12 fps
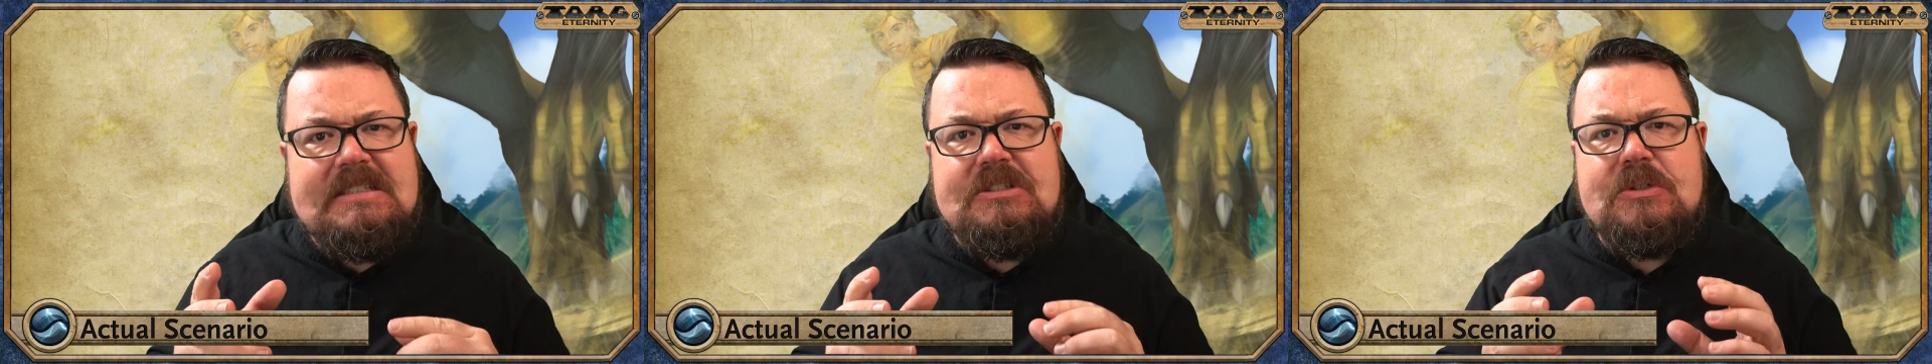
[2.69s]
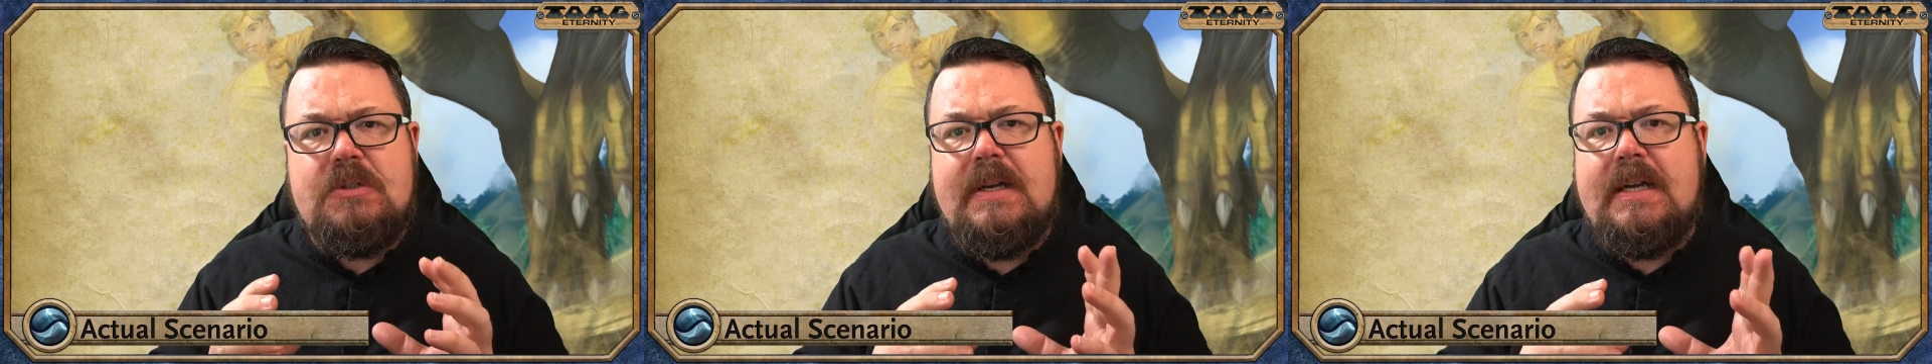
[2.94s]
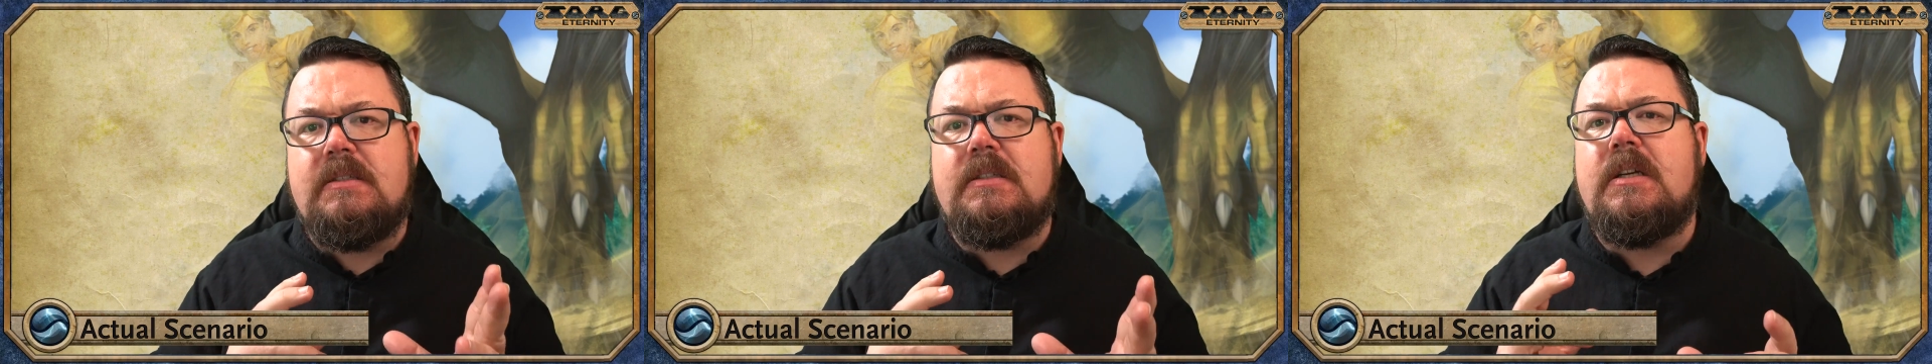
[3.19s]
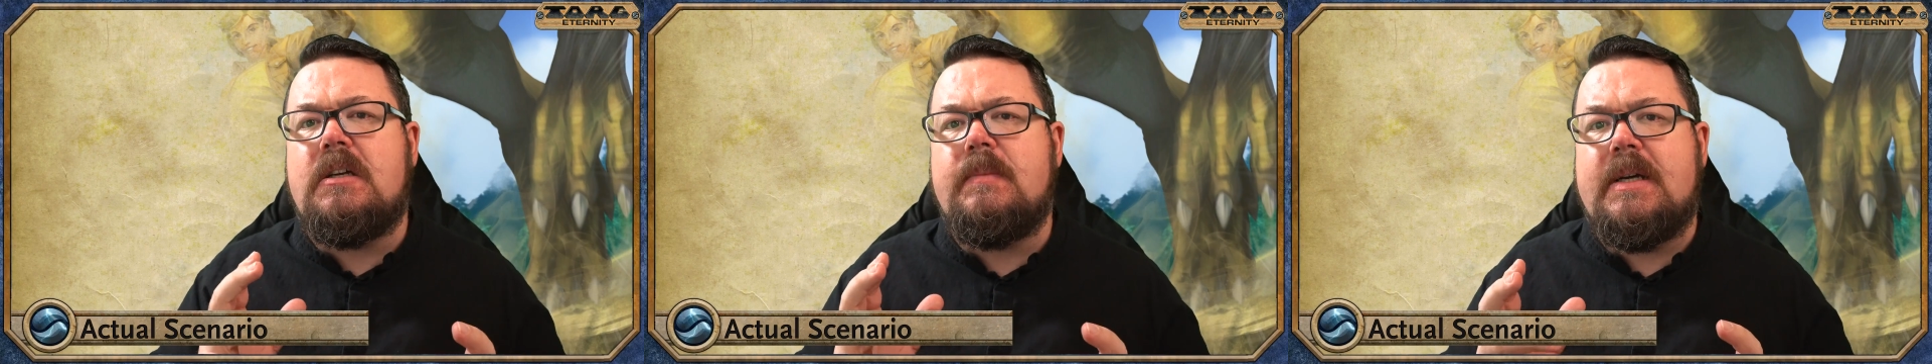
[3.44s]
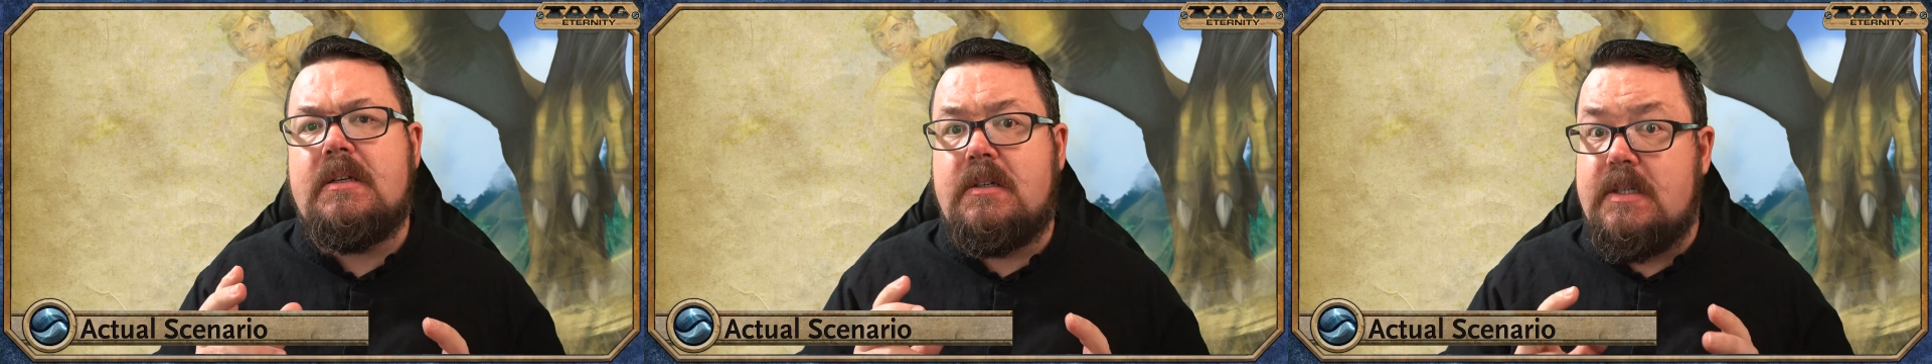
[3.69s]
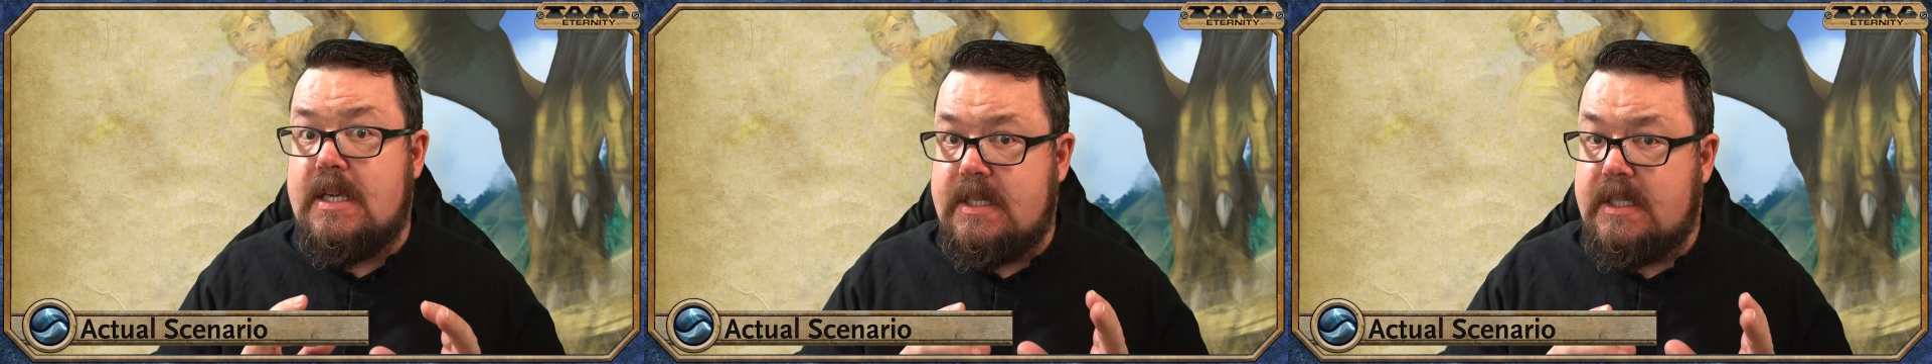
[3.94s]
sure how to go about
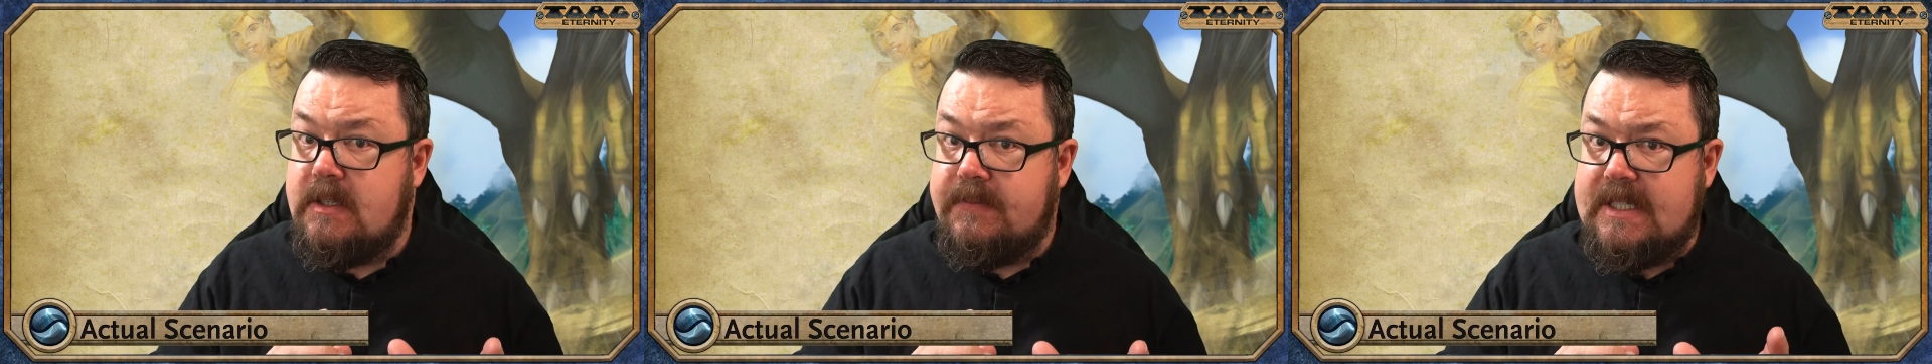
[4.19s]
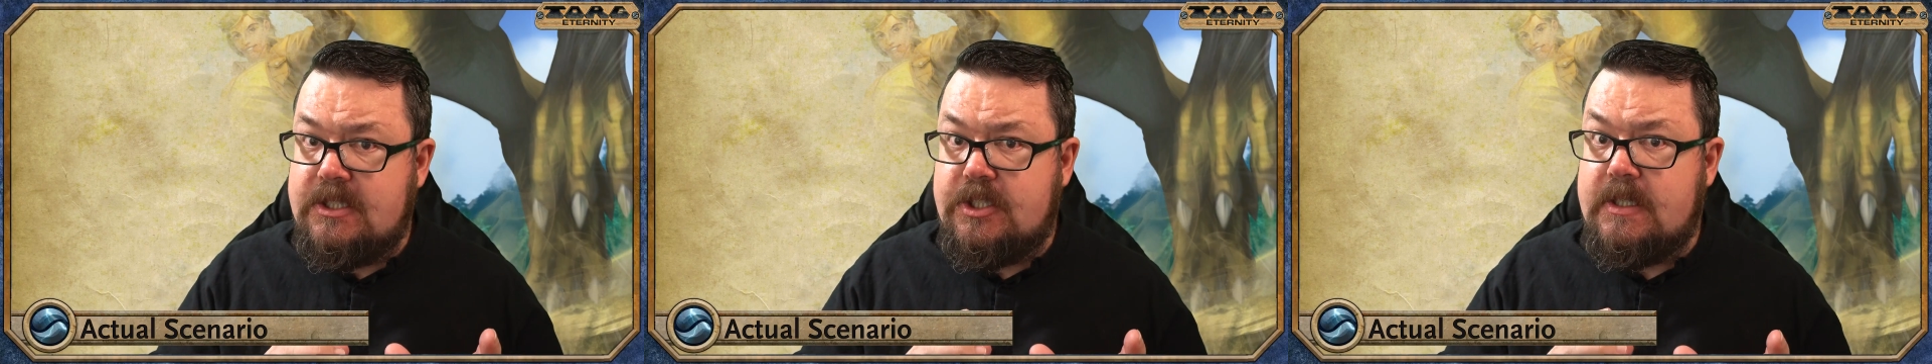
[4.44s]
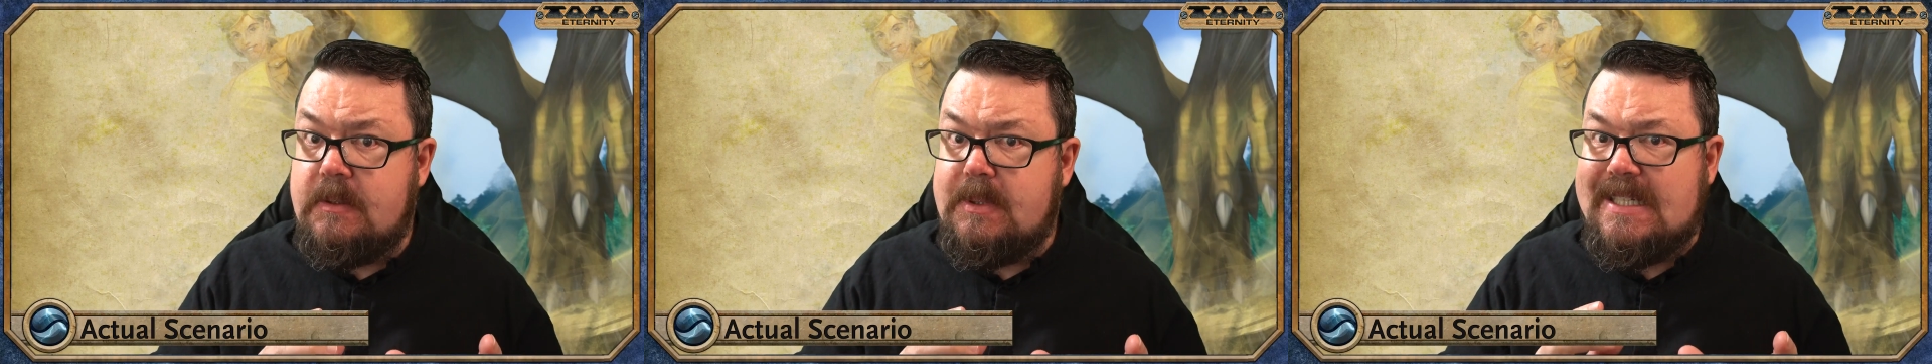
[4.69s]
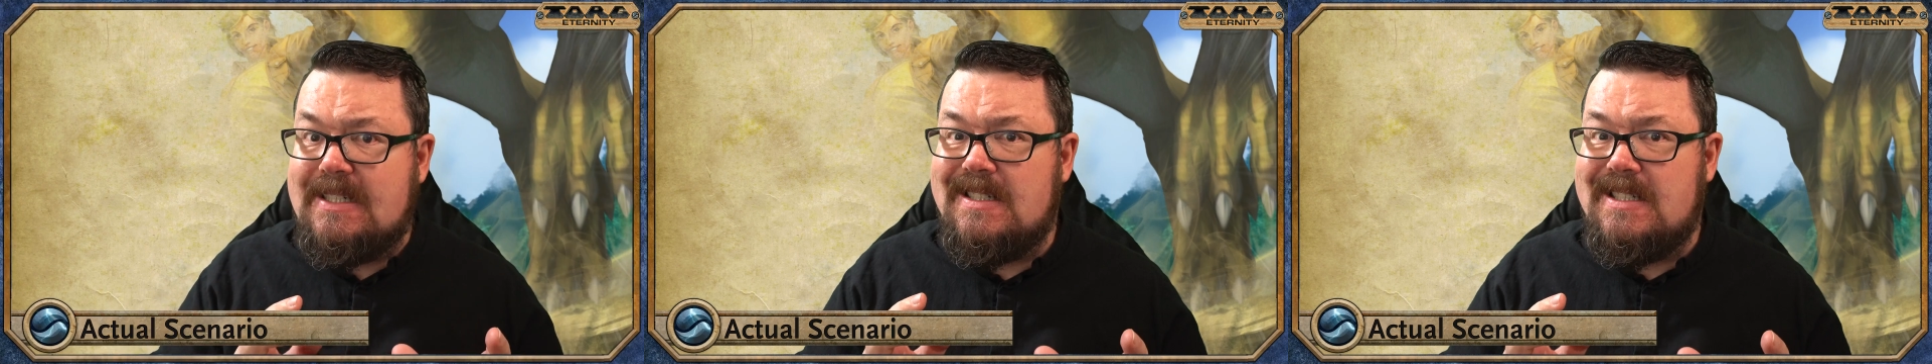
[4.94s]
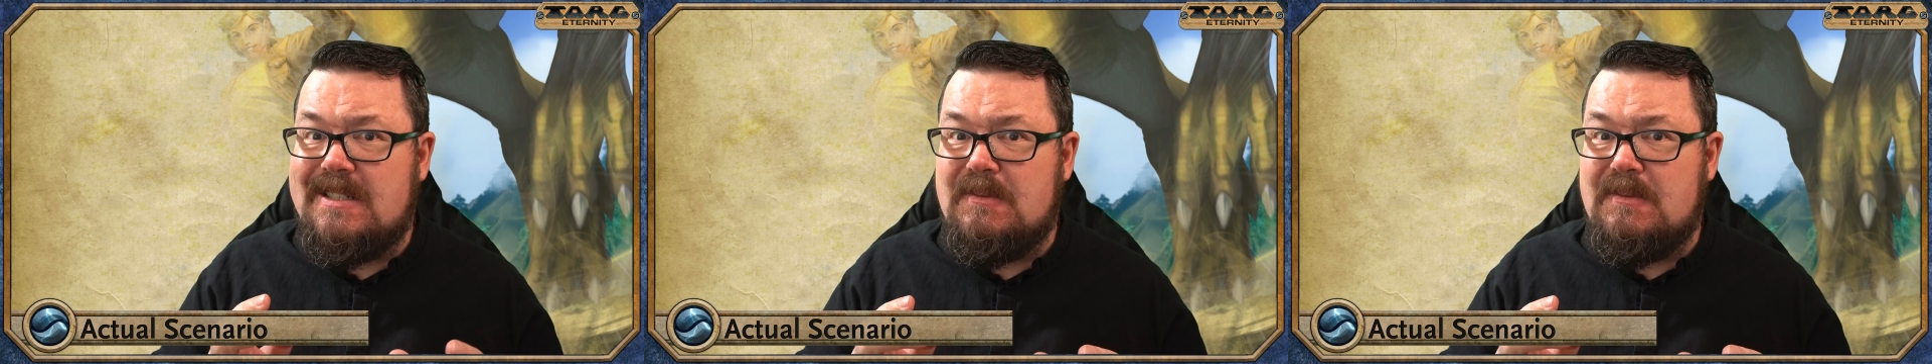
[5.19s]
creating an adventure because,